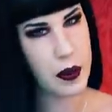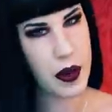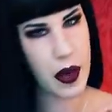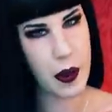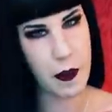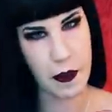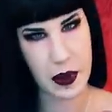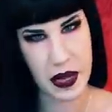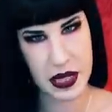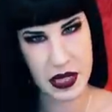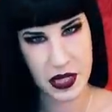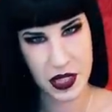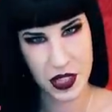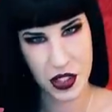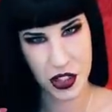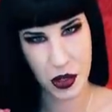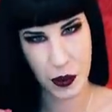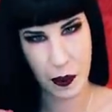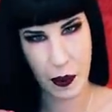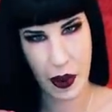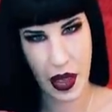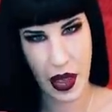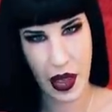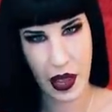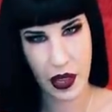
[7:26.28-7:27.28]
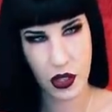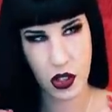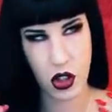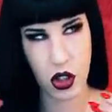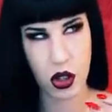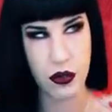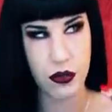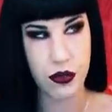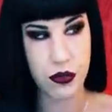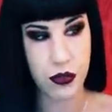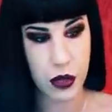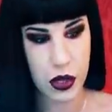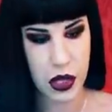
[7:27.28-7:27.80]
to be a messenger bag, not
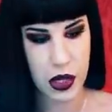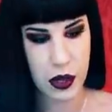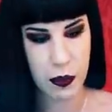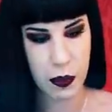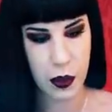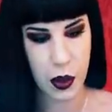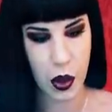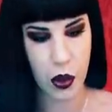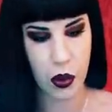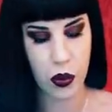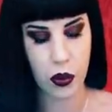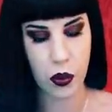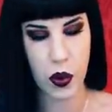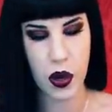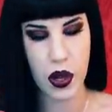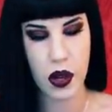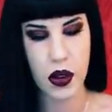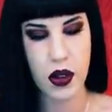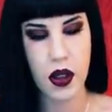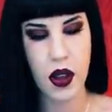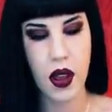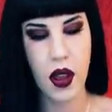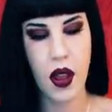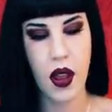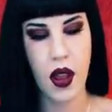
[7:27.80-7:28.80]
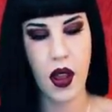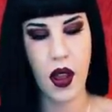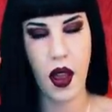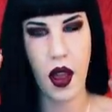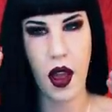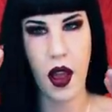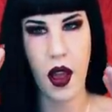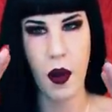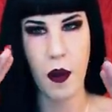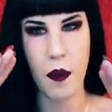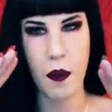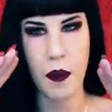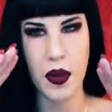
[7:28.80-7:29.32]
a fully blown one.
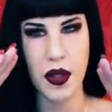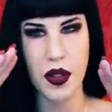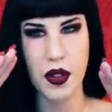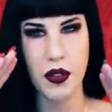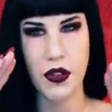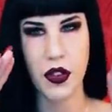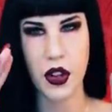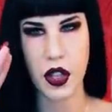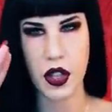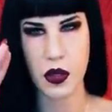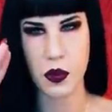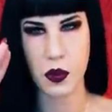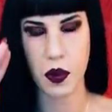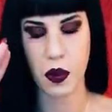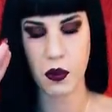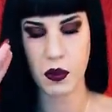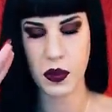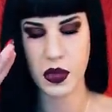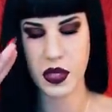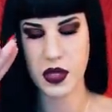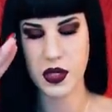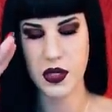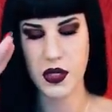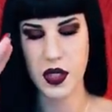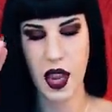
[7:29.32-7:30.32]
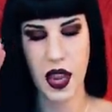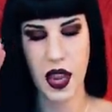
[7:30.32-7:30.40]
But the first one was